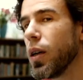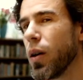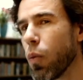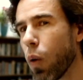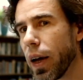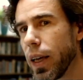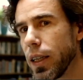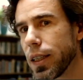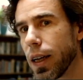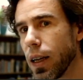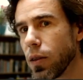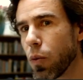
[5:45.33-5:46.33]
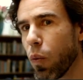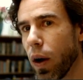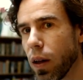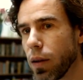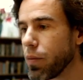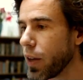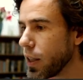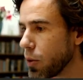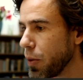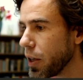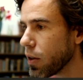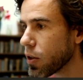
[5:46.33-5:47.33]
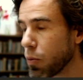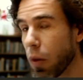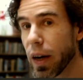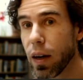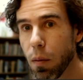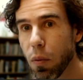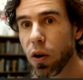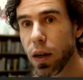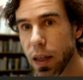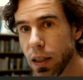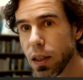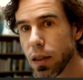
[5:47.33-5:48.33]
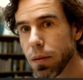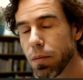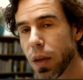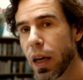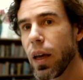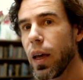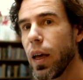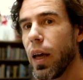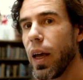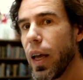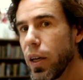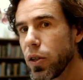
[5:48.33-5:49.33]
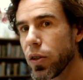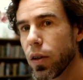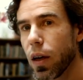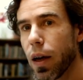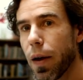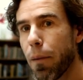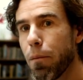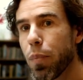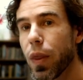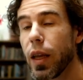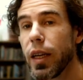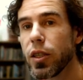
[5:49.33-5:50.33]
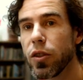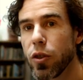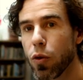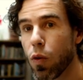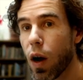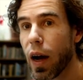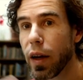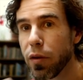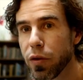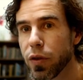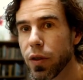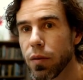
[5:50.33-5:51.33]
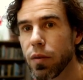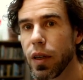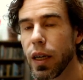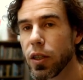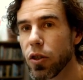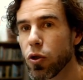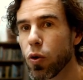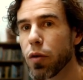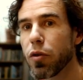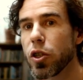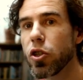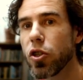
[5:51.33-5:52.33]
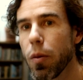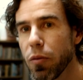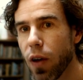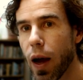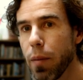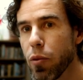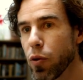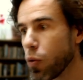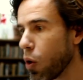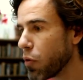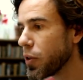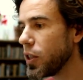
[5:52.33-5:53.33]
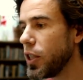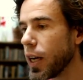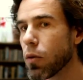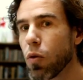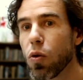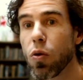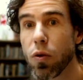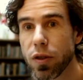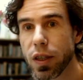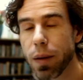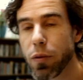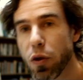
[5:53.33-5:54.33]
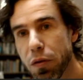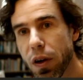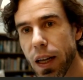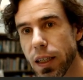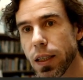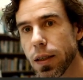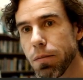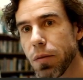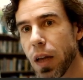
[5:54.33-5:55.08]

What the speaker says: Why is that? Well, that's because my number list is derived, is sort of a subtype of the general concept of a list.